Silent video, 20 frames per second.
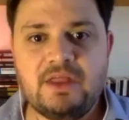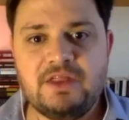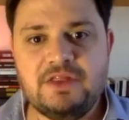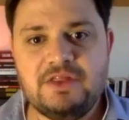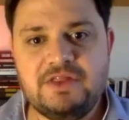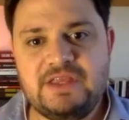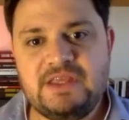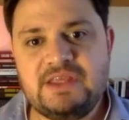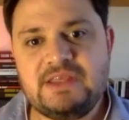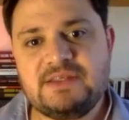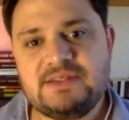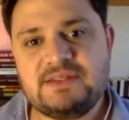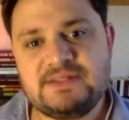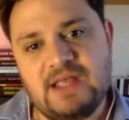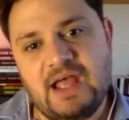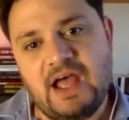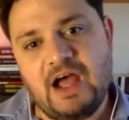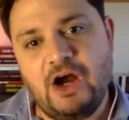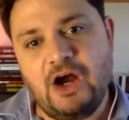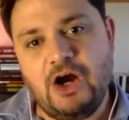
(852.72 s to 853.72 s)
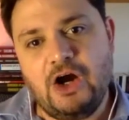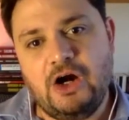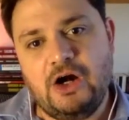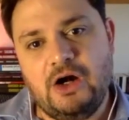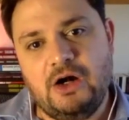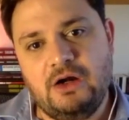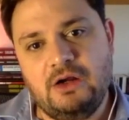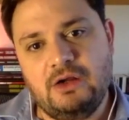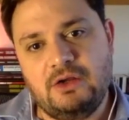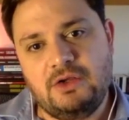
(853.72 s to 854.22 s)

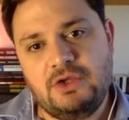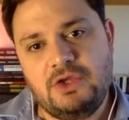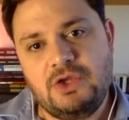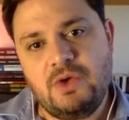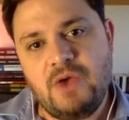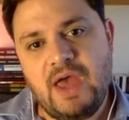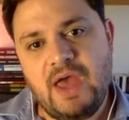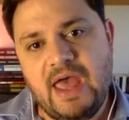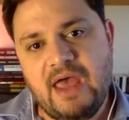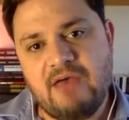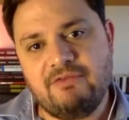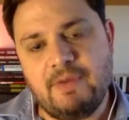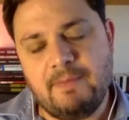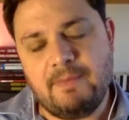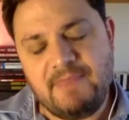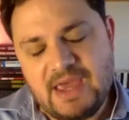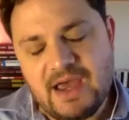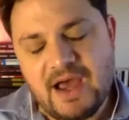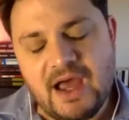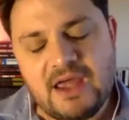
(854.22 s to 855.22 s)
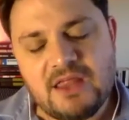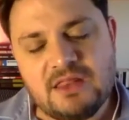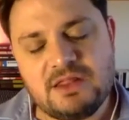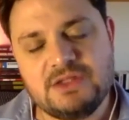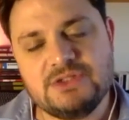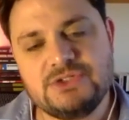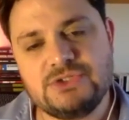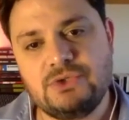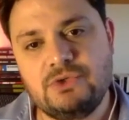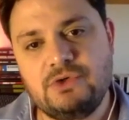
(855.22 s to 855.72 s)
you have behind
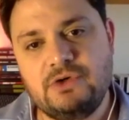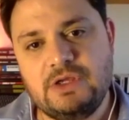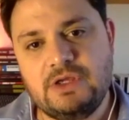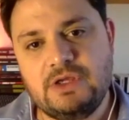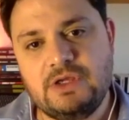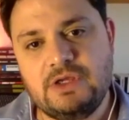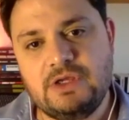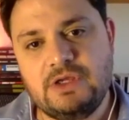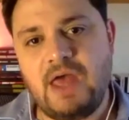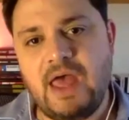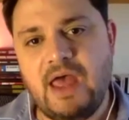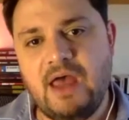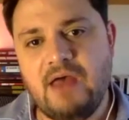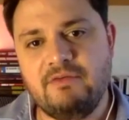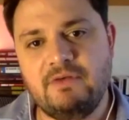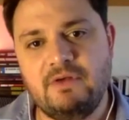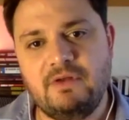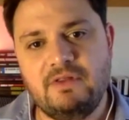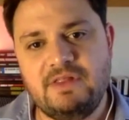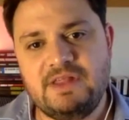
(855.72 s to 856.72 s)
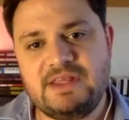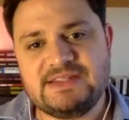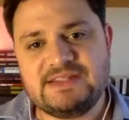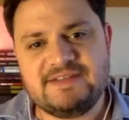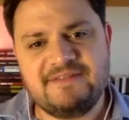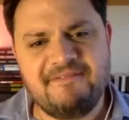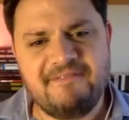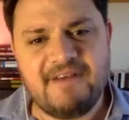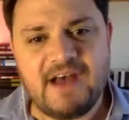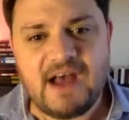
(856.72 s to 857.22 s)
this story, you have these
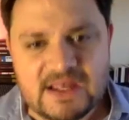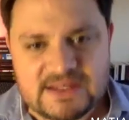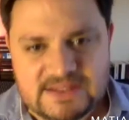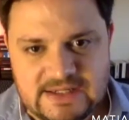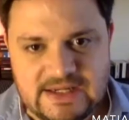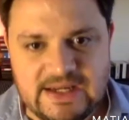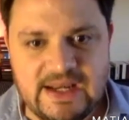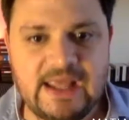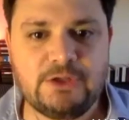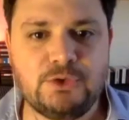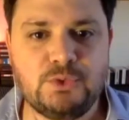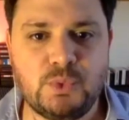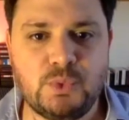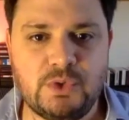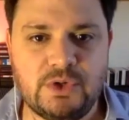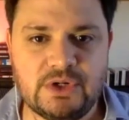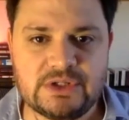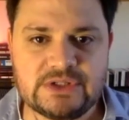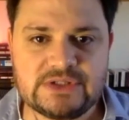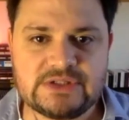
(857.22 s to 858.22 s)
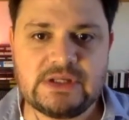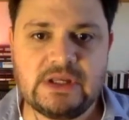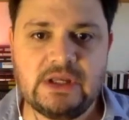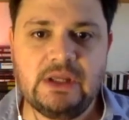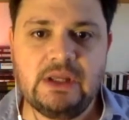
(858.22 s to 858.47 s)
vast networks.